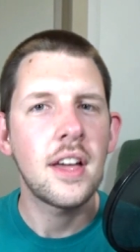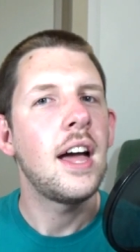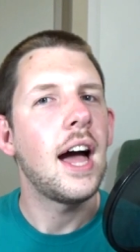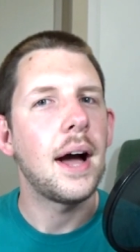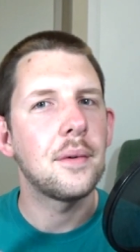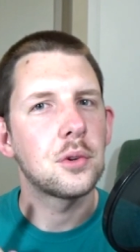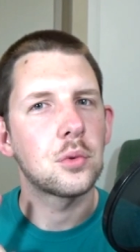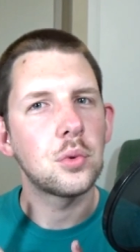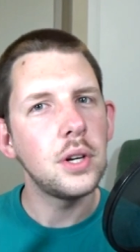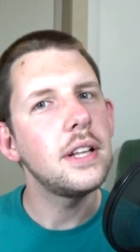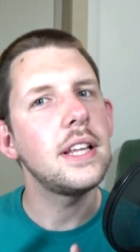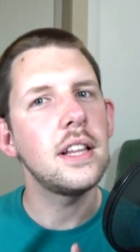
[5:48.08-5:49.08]
I would
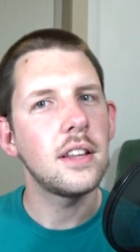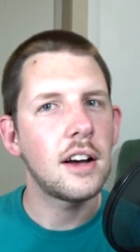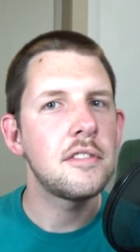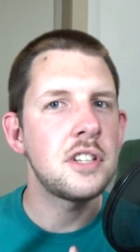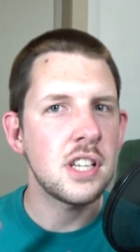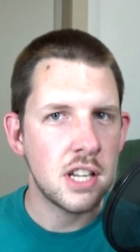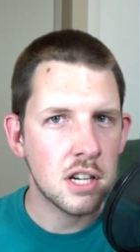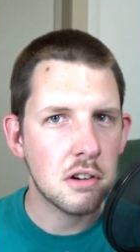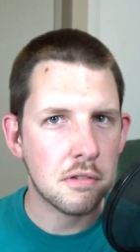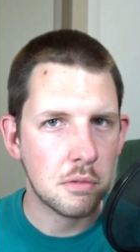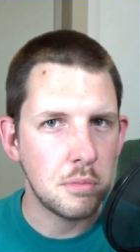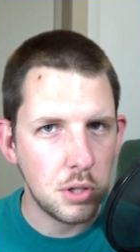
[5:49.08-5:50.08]
really love to hear
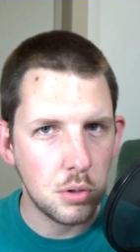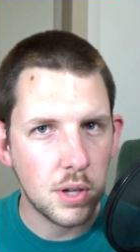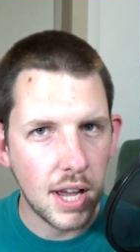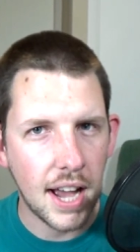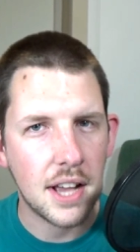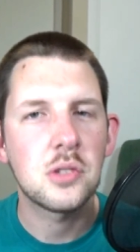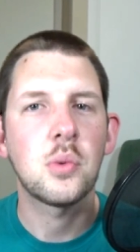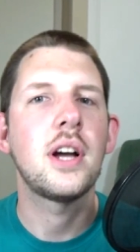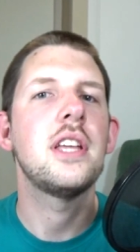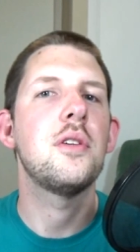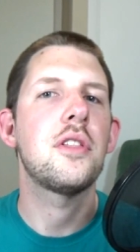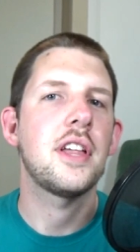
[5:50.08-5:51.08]
from you guys
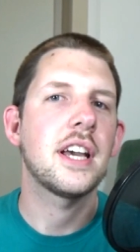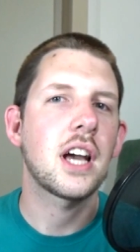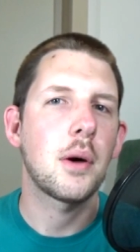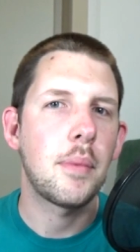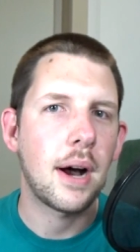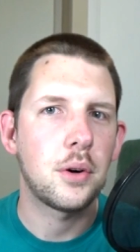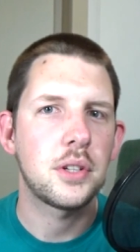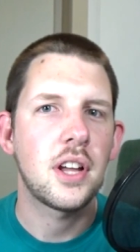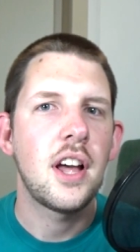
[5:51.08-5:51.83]
what you think about